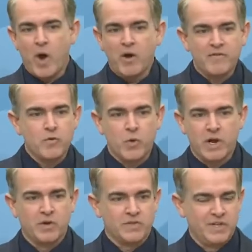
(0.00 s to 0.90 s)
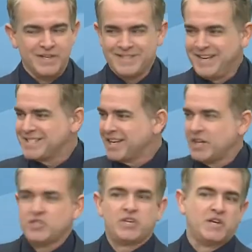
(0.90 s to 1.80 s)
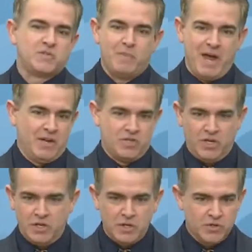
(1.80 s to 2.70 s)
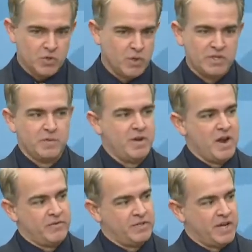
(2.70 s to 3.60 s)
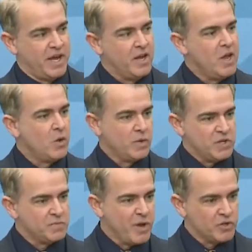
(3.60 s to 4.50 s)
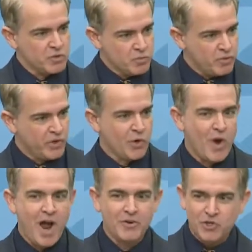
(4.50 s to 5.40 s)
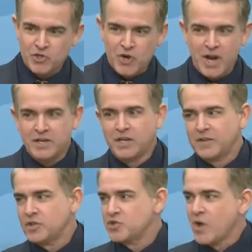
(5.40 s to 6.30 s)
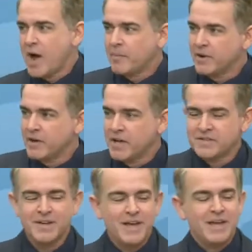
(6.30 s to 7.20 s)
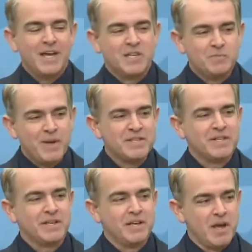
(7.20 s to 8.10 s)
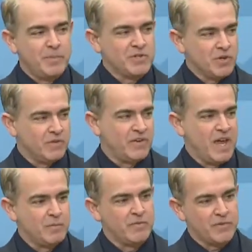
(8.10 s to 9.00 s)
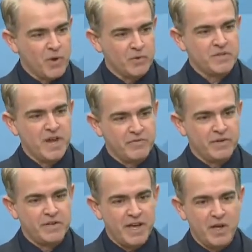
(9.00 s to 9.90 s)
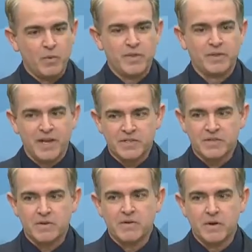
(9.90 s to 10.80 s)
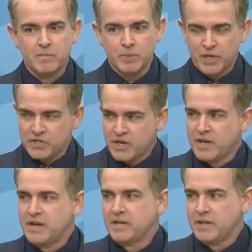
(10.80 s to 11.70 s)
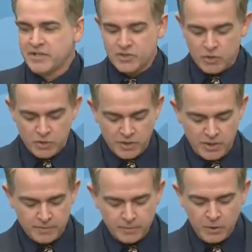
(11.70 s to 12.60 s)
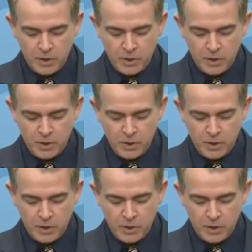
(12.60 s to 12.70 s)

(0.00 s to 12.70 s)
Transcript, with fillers: where everyone else is. It's like a chess match in a zoo exhibit every day where these males are moving around and trying to get the drop on other. It's, it's basically an episode of Game of Thrones every day with less bloodshed and less nudity.